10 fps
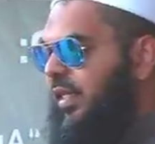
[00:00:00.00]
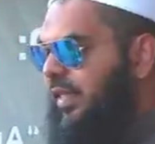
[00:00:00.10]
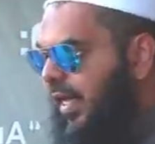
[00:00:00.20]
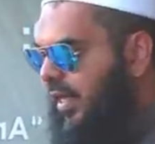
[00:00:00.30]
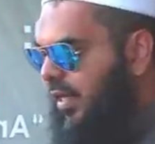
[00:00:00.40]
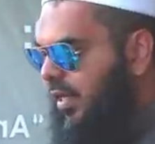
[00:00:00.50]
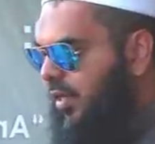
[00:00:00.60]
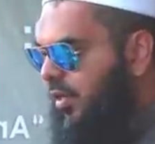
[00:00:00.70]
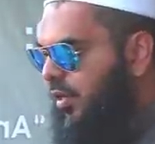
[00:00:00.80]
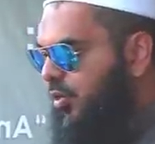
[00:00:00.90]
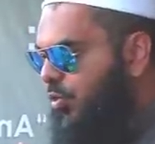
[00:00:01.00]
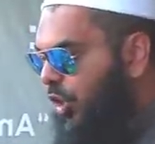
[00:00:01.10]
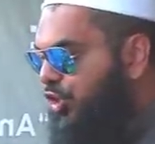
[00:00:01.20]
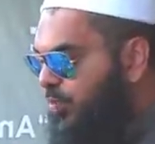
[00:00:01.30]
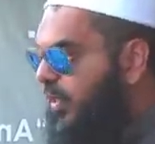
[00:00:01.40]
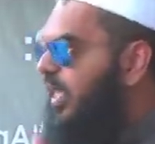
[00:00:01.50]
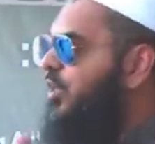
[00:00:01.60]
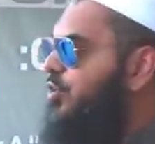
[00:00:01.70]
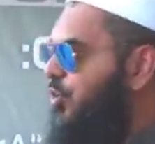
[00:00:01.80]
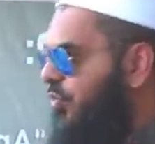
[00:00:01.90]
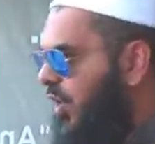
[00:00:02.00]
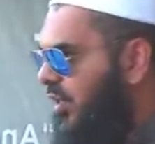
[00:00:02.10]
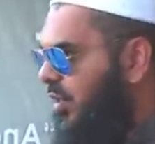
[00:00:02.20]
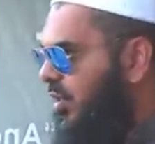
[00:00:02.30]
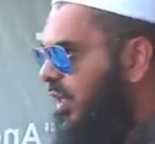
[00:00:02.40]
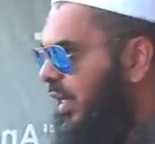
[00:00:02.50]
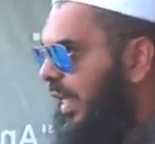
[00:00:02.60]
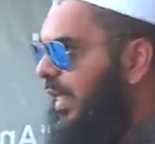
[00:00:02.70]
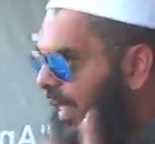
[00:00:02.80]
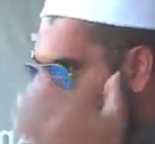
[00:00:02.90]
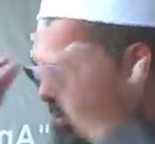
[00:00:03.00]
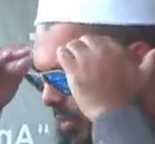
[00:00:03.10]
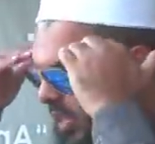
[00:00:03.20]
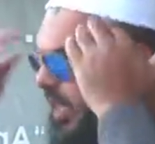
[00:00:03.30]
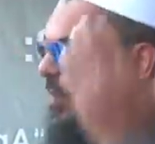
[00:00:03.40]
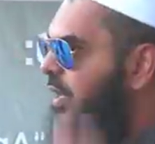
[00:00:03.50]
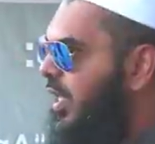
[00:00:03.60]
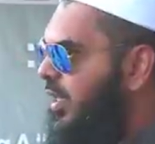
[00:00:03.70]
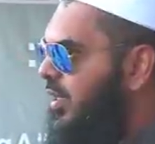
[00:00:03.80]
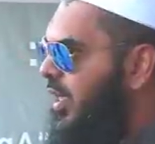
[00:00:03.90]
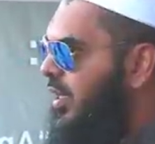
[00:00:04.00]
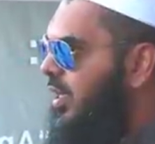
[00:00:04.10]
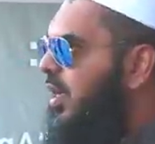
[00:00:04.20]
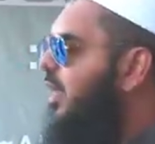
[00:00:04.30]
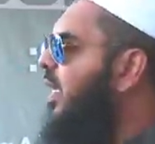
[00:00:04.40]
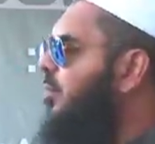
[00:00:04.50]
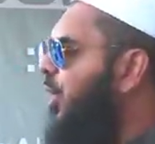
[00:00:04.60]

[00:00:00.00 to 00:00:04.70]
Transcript: then you explain it to your father and let him think about it, right? Let him